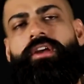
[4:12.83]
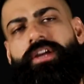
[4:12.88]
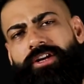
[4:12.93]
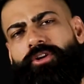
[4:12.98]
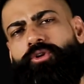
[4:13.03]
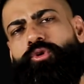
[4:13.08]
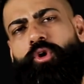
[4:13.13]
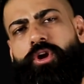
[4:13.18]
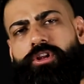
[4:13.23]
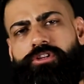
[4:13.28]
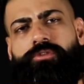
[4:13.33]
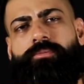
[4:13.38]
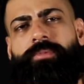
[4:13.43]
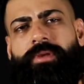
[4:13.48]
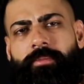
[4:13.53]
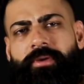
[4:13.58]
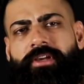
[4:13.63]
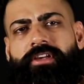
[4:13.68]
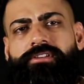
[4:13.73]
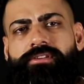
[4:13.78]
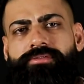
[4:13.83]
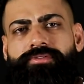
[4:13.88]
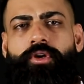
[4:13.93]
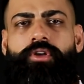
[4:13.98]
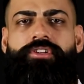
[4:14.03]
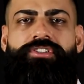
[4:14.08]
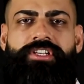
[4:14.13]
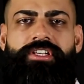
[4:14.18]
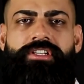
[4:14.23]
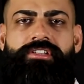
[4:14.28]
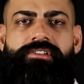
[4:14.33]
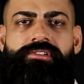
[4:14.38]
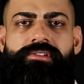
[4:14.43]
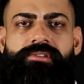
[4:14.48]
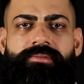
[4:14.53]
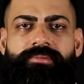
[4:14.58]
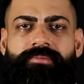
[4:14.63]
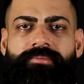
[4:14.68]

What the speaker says: It could also be because of your genes.